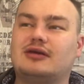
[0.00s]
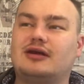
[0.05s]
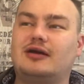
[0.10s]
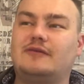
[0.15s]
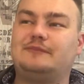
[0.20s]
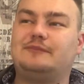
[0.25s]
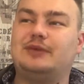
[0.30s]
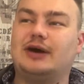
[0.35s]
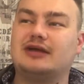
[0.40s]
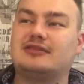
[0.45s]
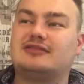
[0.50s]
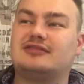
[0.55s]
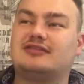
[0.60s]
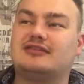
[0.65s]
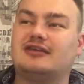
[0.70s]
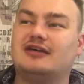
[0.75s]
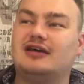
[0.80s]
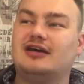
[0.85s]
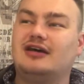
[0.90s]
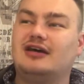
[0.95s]
but
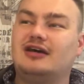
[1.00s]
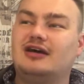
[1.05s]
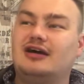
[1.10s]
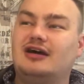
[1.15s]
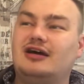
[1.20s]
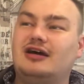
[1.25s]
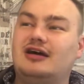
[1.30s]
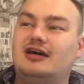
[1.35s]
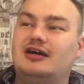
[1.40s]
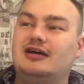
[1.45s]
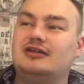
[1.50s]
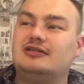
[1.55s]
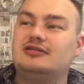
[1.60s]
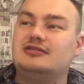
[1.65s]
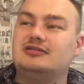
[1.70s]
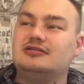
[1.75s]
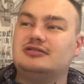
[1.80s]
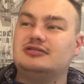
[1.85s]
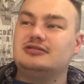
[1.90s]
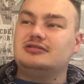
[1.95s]

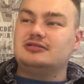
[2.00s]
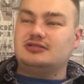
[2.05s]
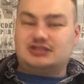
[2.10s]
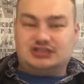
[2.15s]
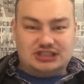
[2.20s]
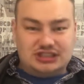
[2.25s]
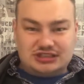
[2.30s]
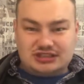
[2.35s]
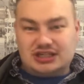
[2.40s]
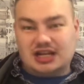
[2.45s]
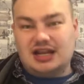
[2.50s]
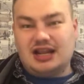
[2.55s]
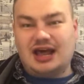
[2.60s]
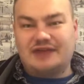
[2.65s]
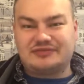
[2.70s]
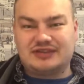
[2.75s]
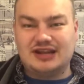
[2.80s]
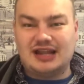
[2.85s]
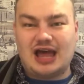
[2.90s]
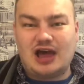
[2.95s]
she's gonna have to
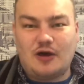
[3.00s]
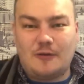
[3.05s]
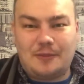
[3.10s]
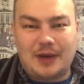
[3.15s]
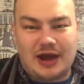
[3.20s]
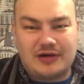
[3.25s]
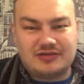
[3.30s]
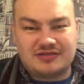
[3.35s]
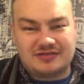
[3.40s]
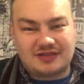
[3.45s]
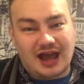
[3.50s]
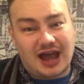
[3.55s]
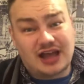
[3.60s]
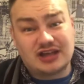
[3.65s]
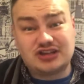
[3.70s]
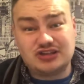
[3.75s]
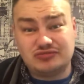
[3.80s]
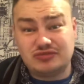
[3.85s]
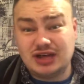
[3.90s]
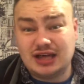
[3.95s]
let her parents die, and she
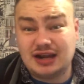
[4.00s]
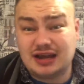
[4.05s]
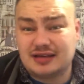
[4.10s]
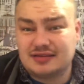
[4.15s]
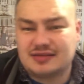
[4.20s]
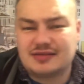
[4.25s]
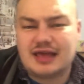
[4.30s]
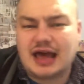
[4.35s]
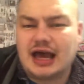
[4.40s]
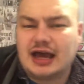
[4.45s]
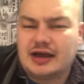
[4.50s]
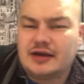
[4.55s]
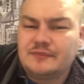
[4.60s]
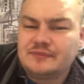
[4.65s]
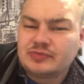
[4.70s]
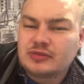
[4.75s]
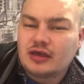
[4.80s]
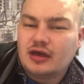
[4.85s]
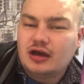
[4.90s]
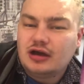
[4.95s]
realizes that
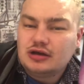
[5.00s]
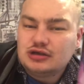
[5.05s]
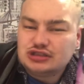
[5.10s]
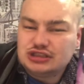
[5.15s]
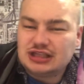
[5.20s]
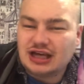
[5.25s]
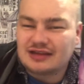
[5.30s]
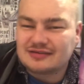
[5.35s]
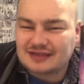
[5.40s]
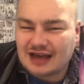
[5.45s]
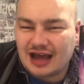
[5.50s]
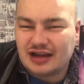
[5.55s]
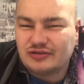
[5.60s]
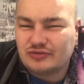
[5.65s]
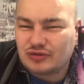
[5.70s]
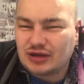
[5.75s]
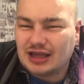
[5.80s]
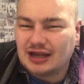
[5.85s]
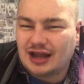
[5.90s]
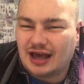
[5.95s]
she does kind of
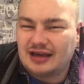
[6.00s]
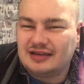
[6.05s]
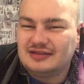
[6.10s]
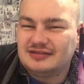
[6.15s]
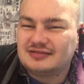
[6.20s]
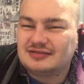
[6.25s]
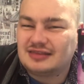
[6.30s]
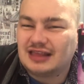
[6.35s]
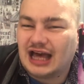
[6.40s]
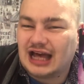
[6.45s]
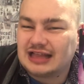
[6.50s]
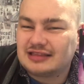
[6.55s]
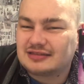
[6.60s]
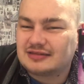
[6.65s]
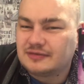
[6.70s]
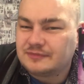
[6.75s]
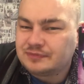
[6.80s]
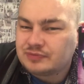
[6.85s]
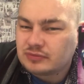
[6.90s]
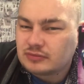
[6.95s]
realize that
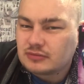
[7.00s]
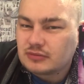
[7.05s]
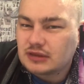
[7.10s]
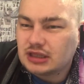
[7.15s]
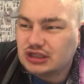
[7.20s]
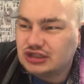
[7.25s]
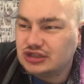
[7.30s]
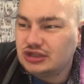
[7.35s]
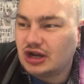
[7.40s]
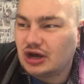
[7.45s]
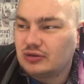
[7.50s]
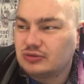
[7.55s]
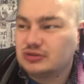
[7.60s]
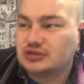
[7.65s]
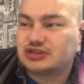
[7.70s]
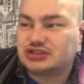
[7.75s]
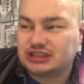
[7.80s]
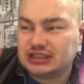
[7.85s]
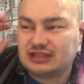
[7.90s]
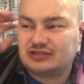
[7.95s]

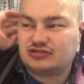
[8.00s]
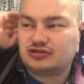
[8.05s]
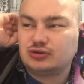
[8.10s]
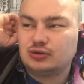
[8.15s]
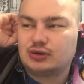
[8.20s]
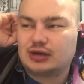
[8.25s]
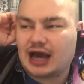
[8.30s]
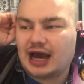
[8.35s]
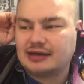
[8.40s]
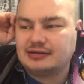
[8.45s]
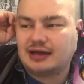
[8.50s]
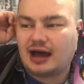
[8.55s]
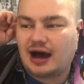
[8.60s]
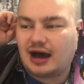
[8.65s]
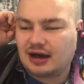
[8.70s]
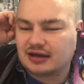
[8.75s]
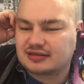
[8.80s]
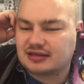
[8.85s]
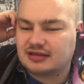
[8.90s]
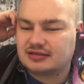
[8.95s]
she's too
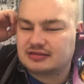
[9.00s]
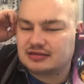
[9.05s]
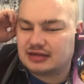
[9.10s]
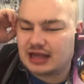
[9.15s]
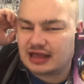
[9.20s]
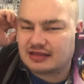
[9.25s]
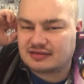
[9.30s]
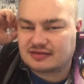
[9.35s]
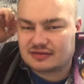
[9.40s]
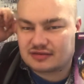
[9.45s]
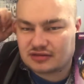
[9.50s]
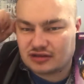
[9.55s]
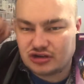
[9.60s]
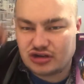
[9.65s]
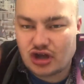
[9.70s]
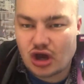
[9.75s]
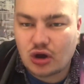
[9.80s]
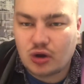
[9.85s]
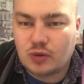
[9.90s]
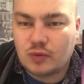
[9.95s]
kind-hearted
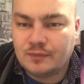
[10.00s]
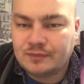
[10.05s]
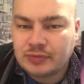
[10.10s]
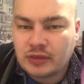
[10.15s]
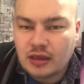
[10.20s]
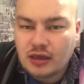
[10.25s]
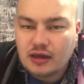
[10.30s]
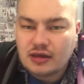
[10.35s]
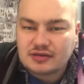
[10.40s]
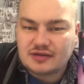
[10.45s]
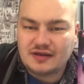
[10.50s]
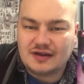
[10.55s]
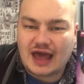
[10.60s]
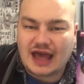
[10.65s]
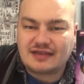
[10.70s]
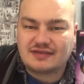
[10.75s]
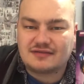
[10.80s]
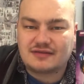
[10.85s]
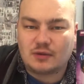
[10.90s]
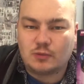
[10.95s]
to let
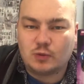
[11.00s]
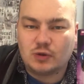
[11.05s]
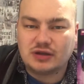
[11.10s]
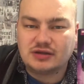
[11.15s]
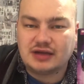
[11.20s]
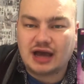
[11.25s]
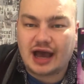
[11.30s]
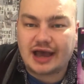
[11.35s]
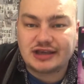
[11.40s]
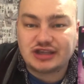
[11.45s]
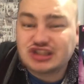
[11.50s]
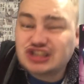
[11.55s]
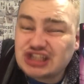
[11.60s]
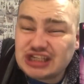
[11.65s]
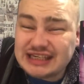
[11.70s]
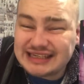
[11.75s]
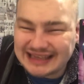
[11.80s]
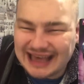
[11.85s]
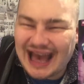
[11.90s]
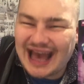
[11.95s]
someone die. She
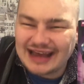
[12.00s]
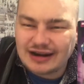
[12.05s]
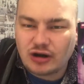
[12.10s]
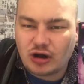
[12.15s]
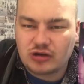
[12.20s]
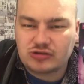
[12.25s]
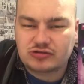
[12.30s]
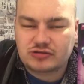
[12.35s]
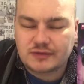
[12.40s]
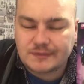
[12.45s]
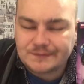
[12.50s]
cannot